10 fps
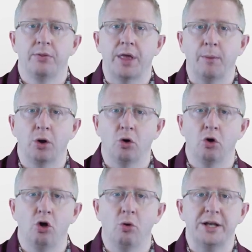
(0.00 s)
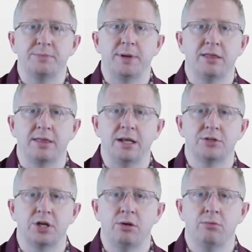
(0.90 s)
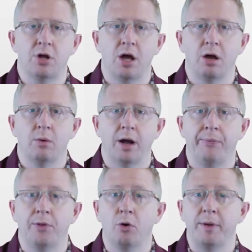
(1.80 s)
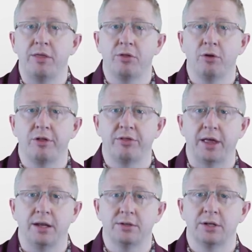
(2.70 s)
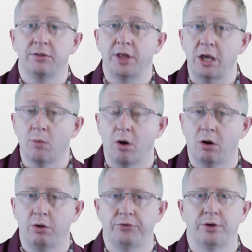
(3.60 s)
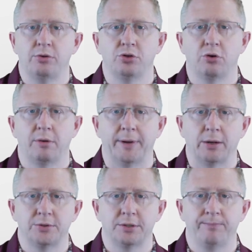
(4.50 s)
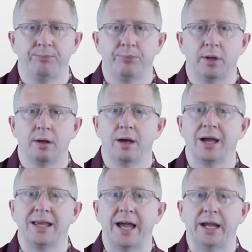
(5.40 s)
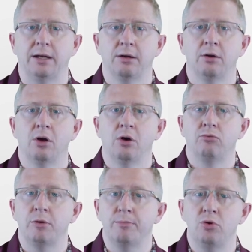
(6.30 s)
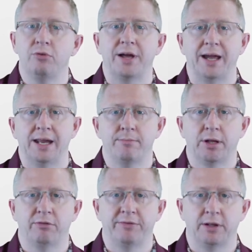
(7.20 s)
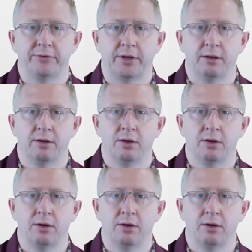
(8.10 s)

There will always be things that you know, and there'll be other things that you aren't so sure about. Again, remove that inbuilt filter.